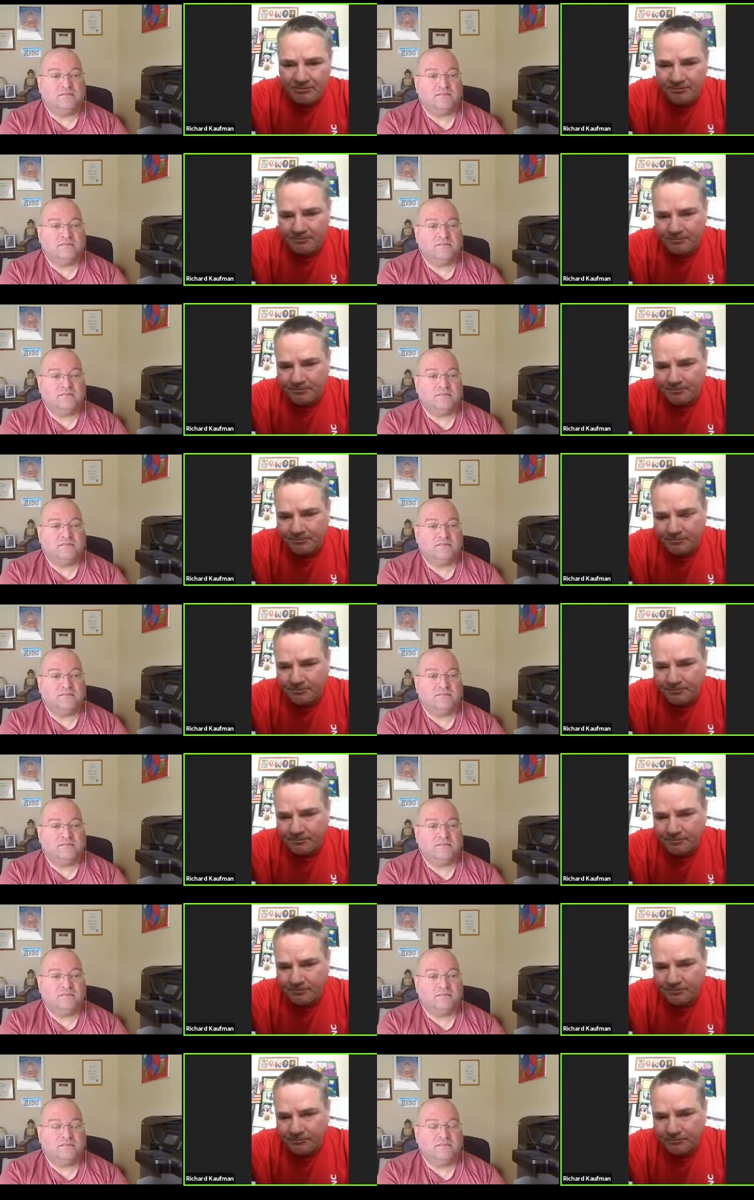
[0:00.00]

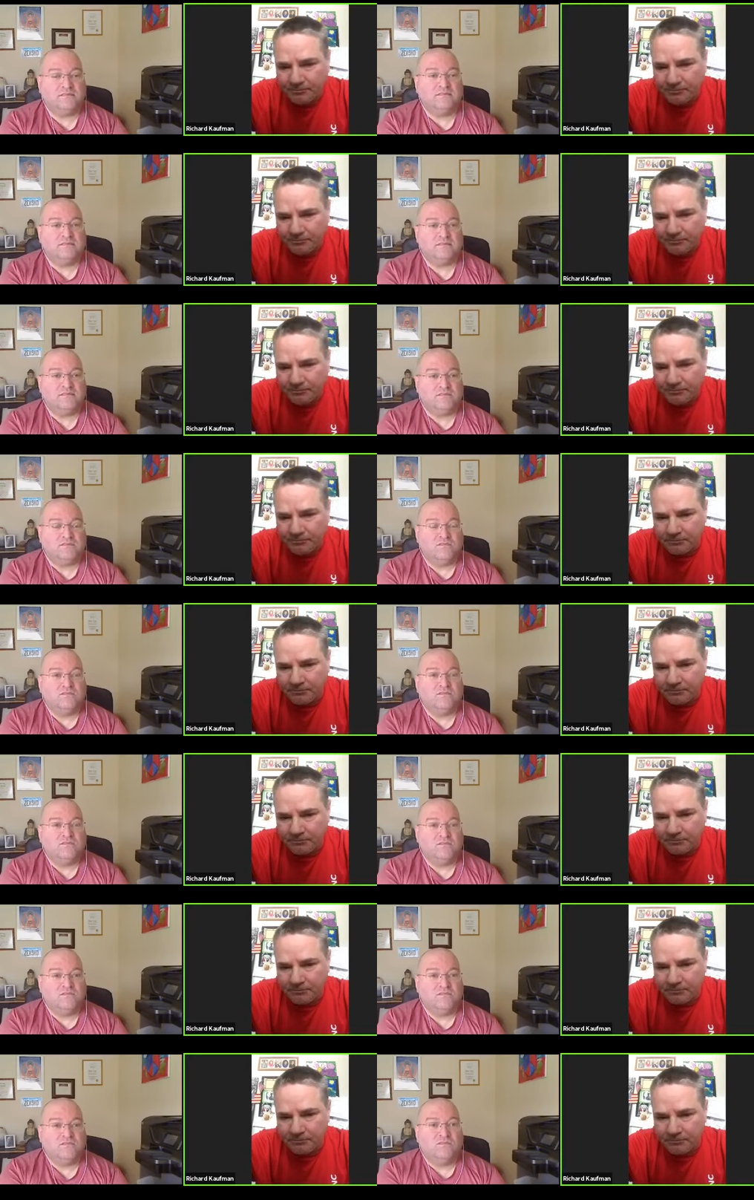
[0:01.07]

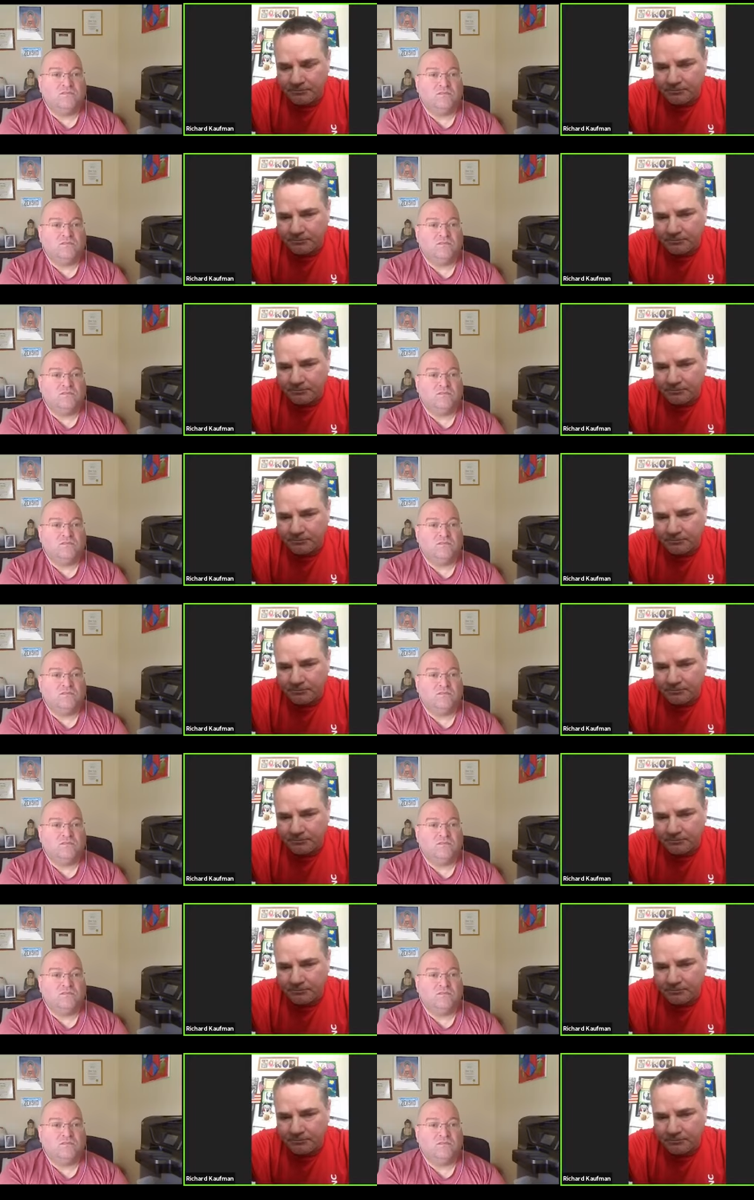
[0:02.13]
No one is speaking in this clip.